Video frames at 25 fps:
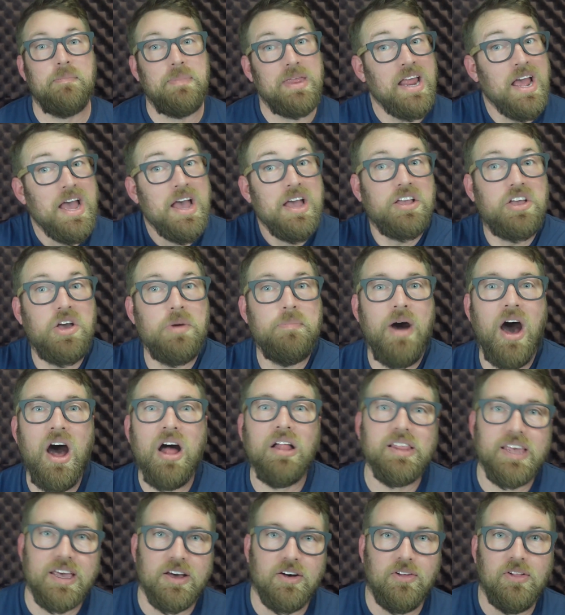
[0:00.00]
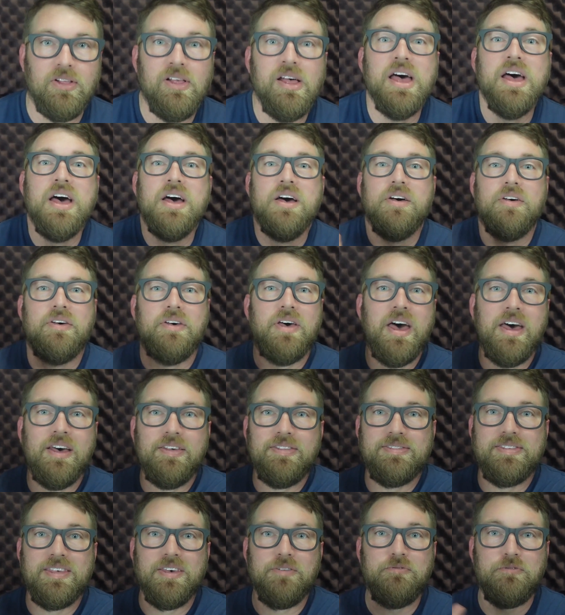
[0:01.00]
I mean, Gamaliel,
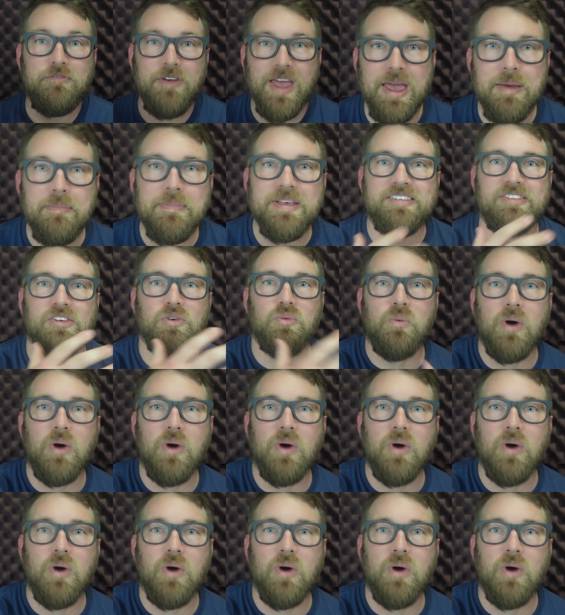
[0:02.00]
the famous